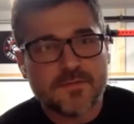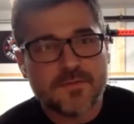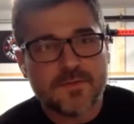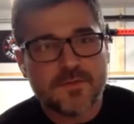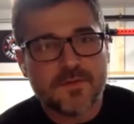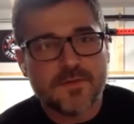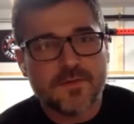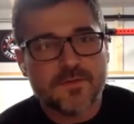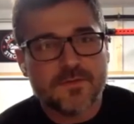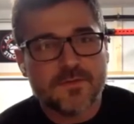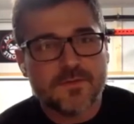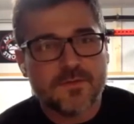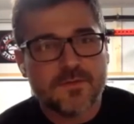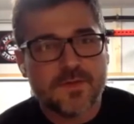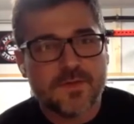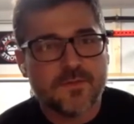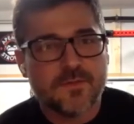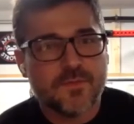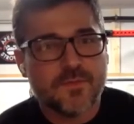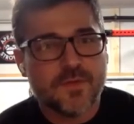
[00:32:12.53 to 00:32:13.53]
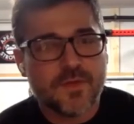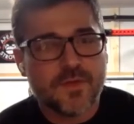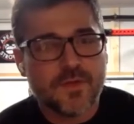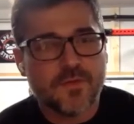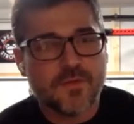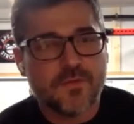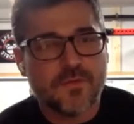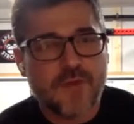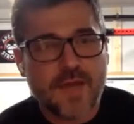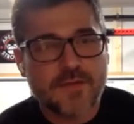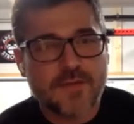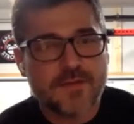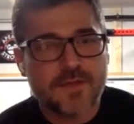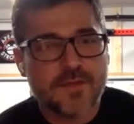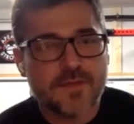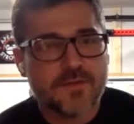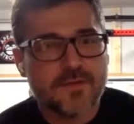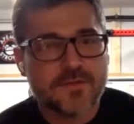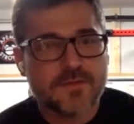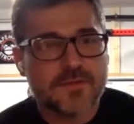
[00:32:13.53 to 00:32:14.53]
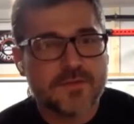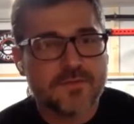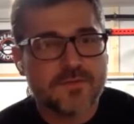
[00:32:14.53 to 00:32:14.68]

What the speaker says: You know, like putting a rack together is